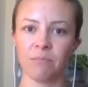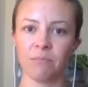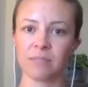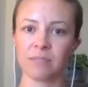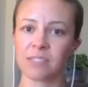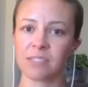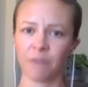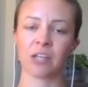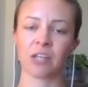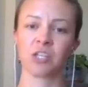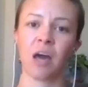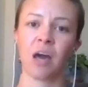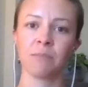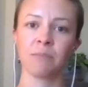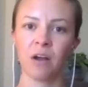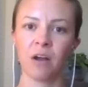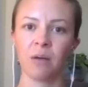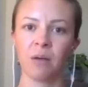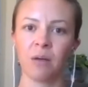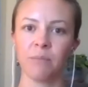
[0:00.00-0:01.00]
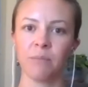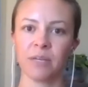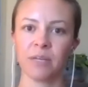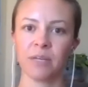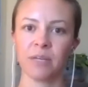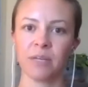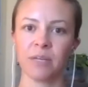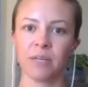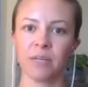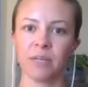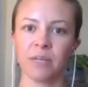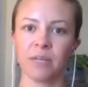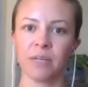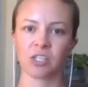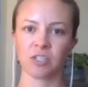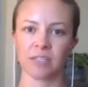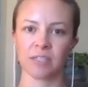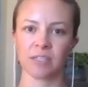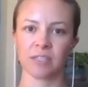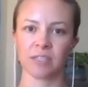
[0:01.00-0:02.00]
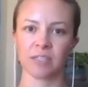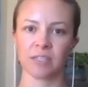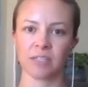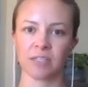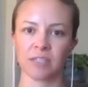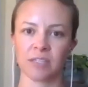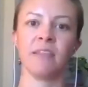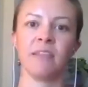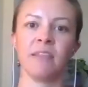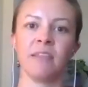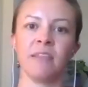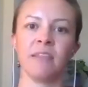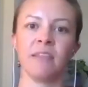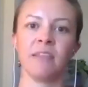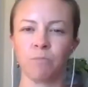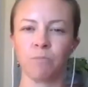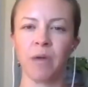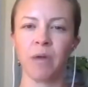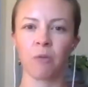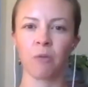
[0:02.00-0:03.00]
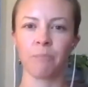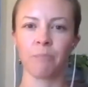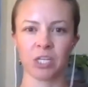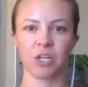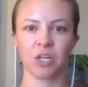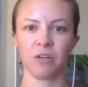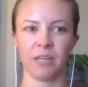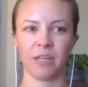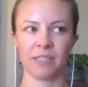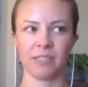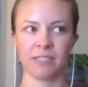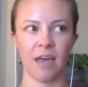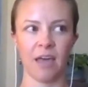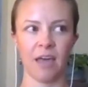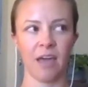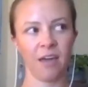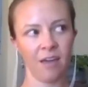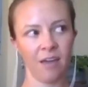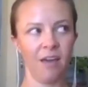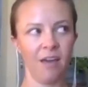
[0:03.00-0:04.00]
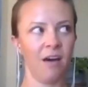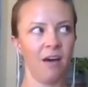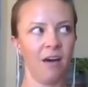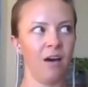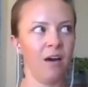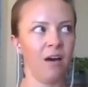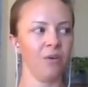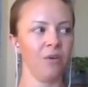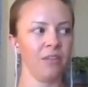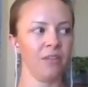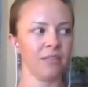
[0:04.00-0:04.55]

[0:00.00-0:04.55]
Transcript: stuff actually comes from is how we actually see this this bigger picture that's like,